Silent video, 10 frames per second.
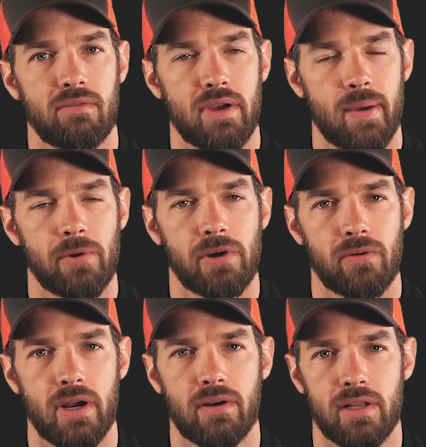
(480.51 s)
fabric
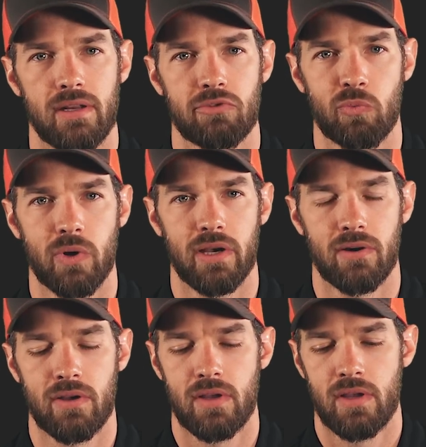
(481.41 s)
around it as
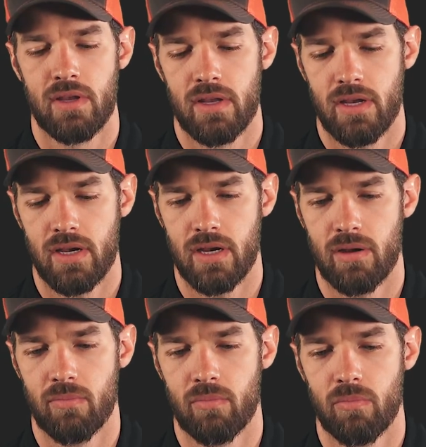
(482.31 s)
well.
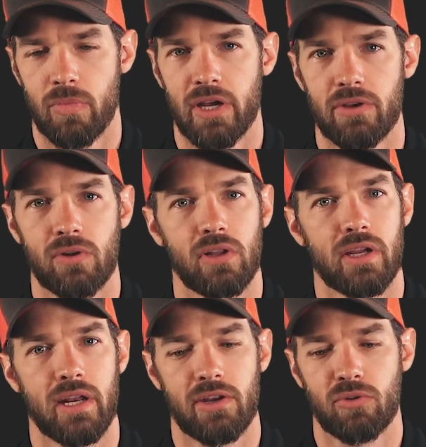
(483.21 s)
But you're
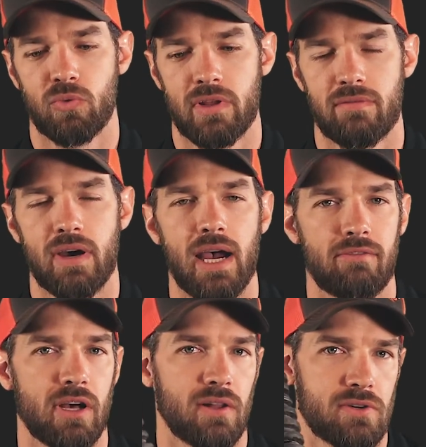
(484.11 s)
looking at
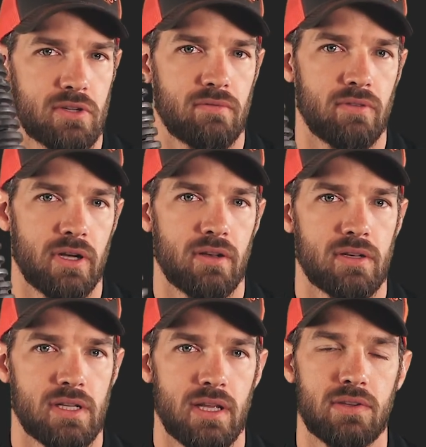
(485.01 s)
$25 a
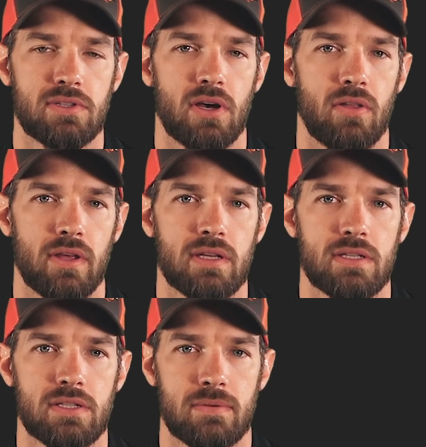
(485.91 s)
foot to install this.